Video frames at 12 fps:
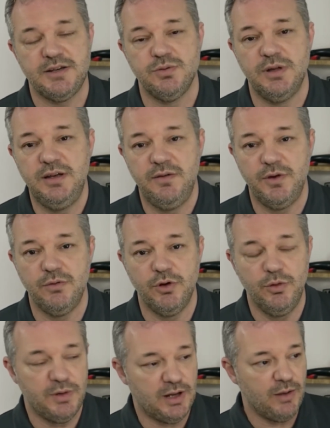actual interview
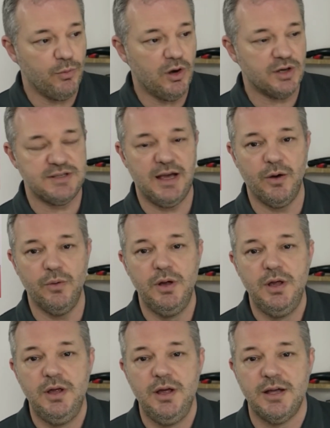room, and I walked
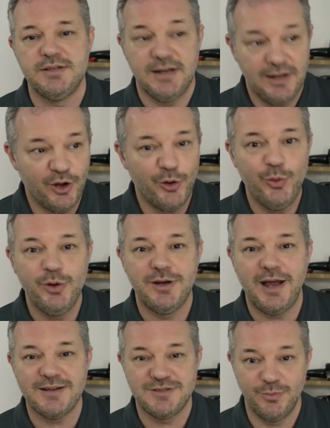out and said hello
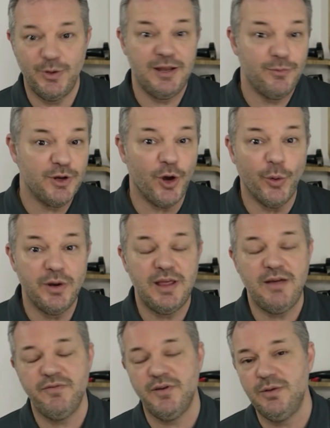and asked them where they were going,
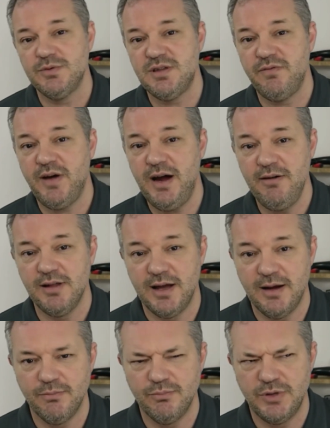and they thought it was the fire
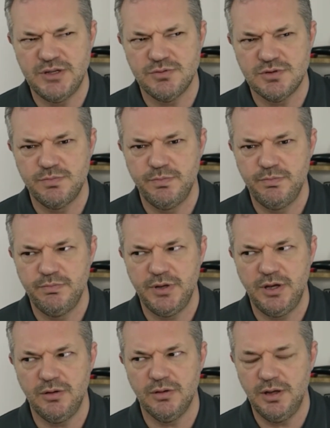alarm, which was
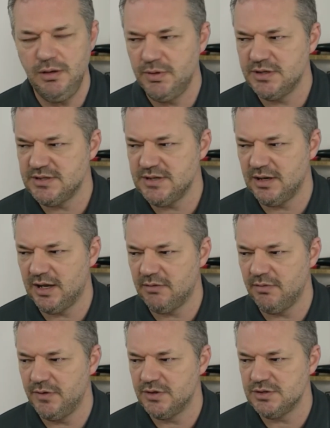peculiar because it sounded
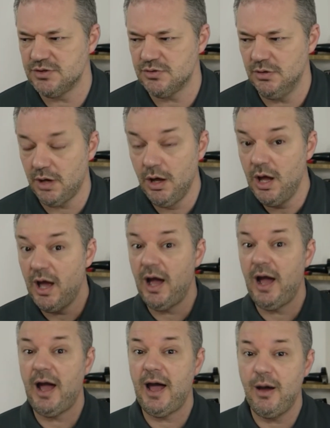like a reversing truck.
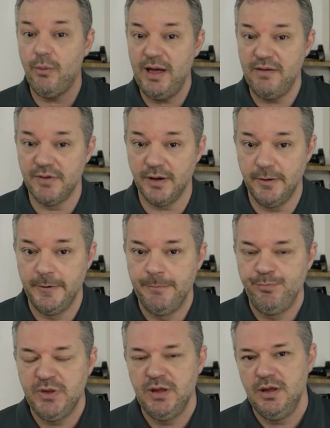However,
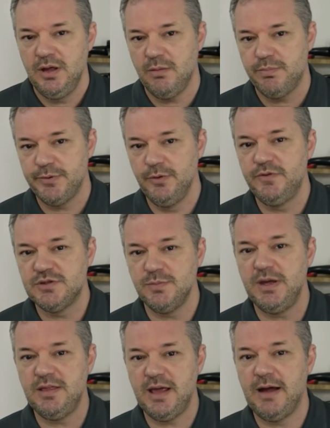it proved
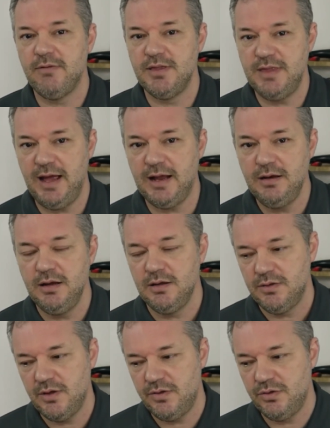to me there and then
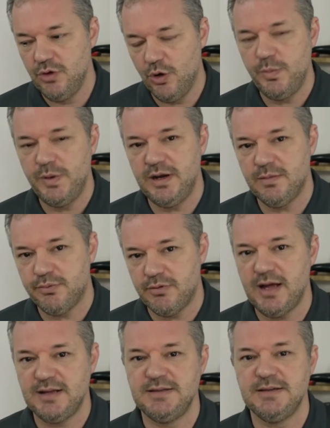that nobody had
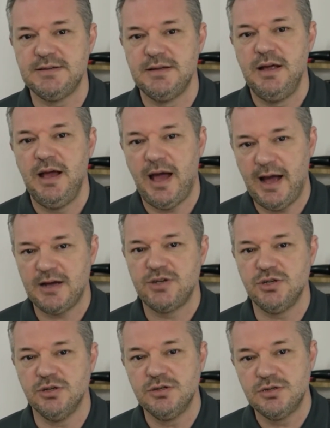practiced
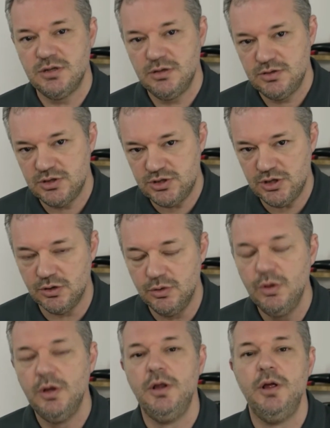actions to
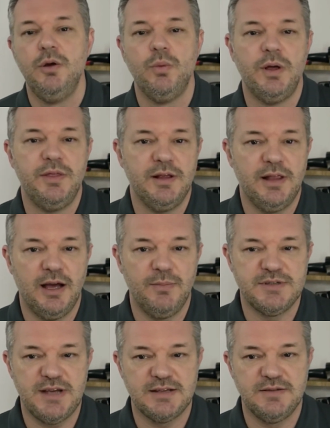do when the
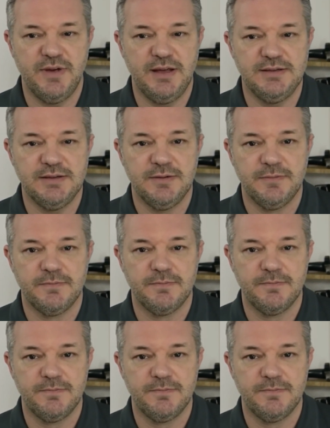alarm is activated.